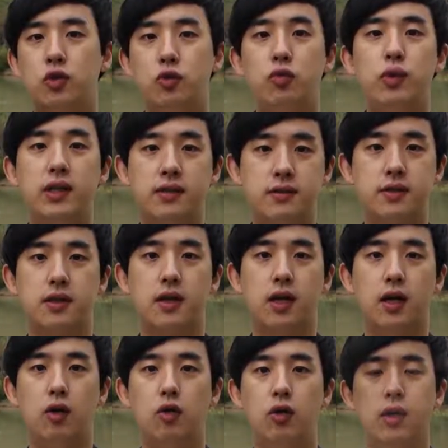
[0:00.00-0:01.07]
two weeks
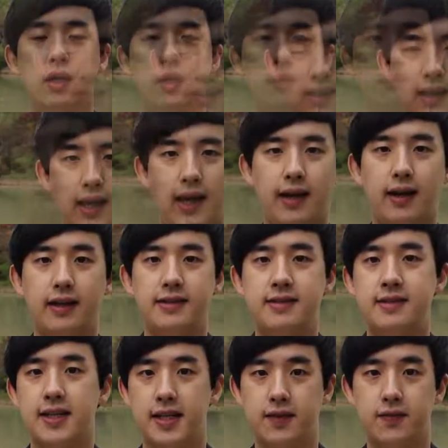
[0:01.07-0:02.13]
ago and I
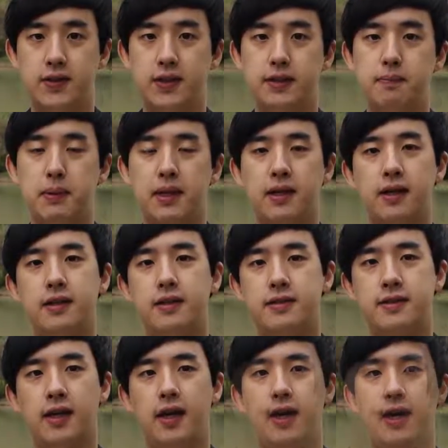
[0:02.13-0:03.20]
saved it
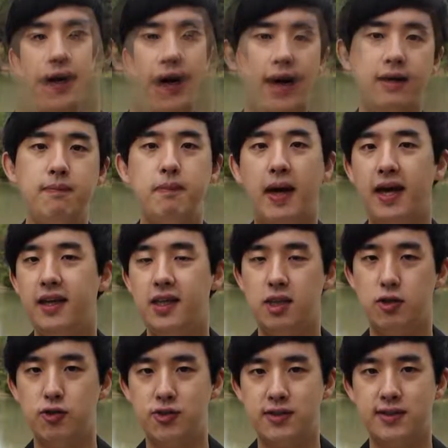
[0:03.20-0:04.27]
because I may
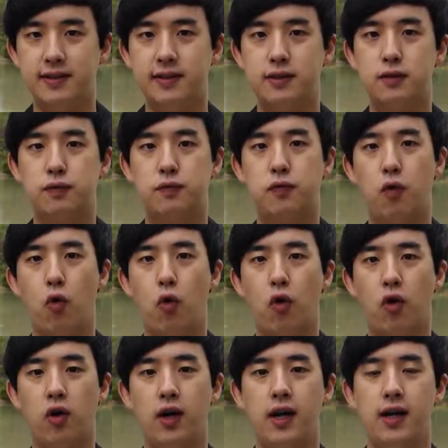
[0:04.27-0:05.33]
use this
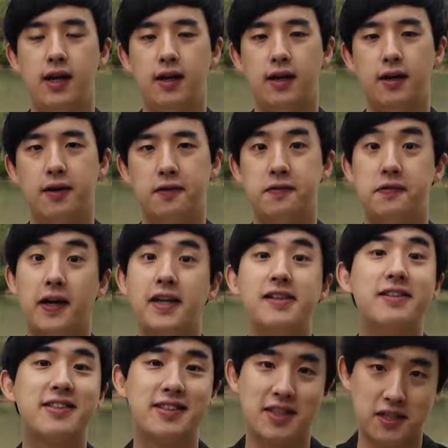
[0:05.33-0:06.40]
for a
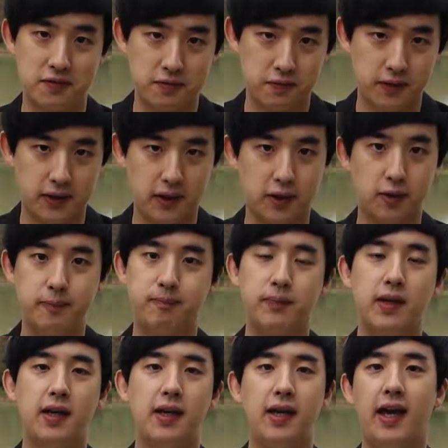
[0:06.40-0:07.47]
failsafe video.
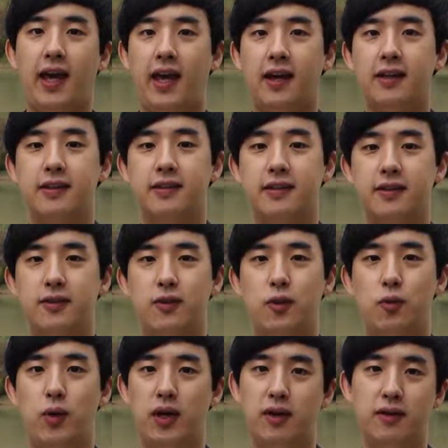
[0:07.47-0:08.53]
And
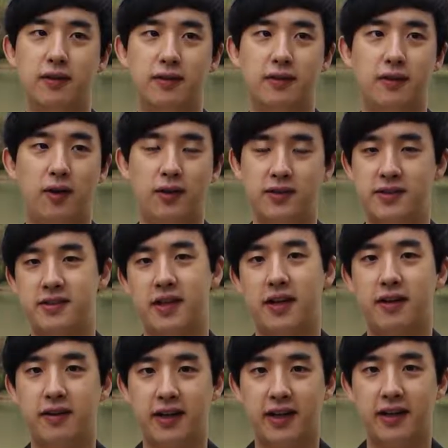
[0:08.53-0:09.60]
well, on
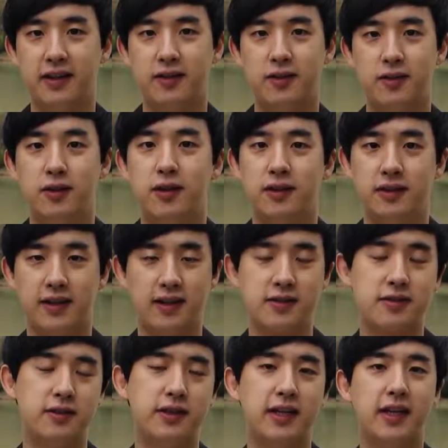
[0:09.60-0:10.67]
Saturday,
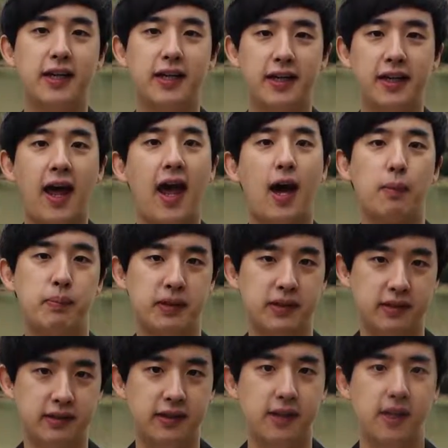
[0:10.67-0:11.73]
yesterday, it happened.